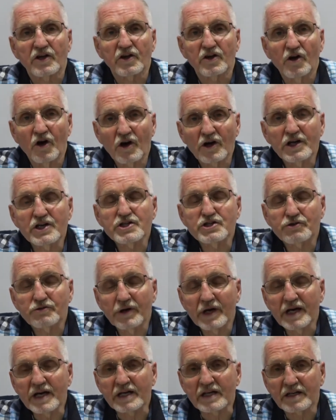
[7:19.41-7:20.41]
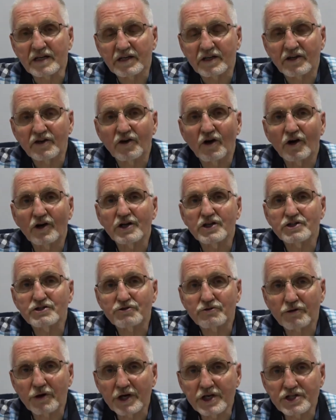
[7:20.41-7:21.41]
God is great. God is
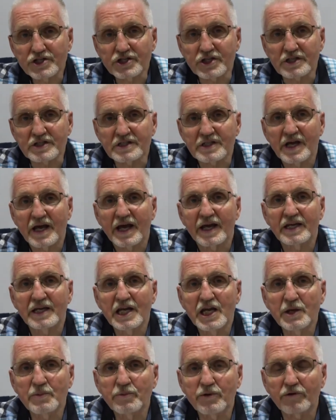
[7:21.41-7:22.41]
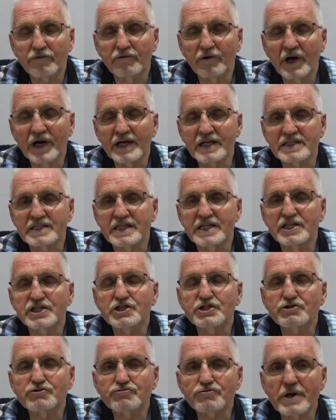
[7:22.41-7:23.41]
gracious. And He provides. He
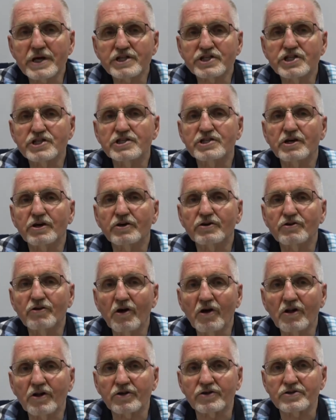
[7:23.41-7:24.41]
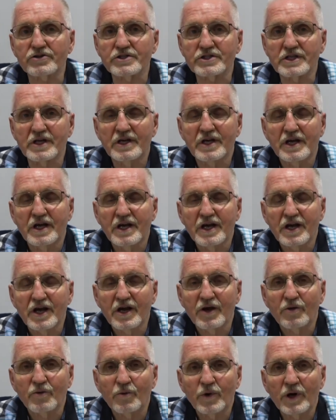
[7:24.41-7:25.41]
stretches our dollars.
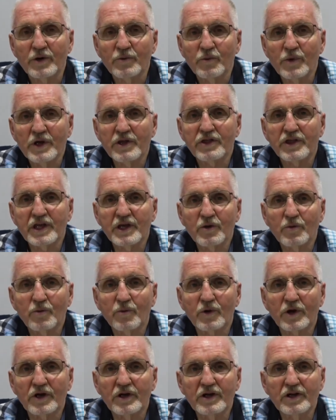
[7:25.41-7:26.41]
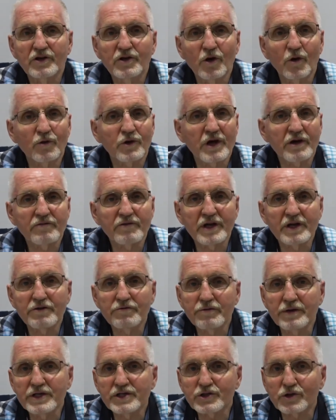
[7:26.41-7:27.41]
When we think we don't have
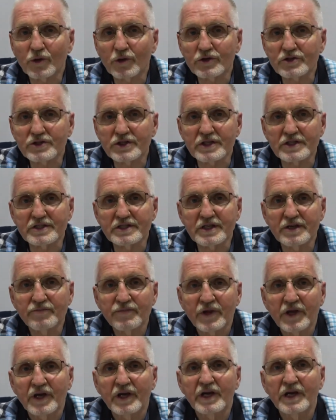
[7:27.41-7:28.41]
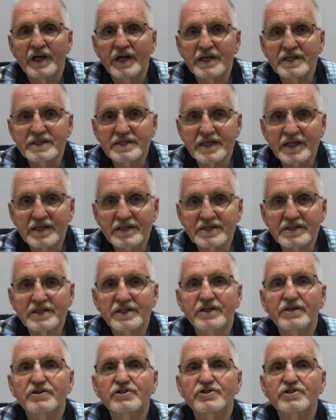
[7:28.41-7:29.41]
any resources, He
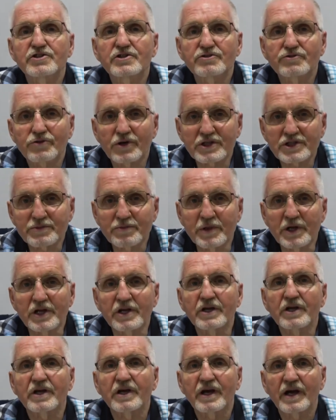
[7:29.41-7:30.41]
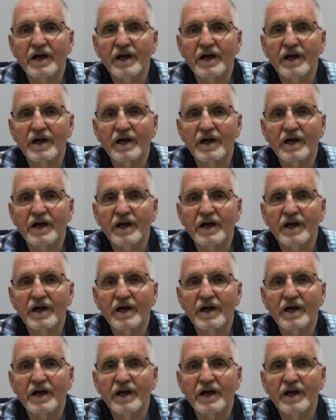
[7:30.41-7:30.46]
says, trust me,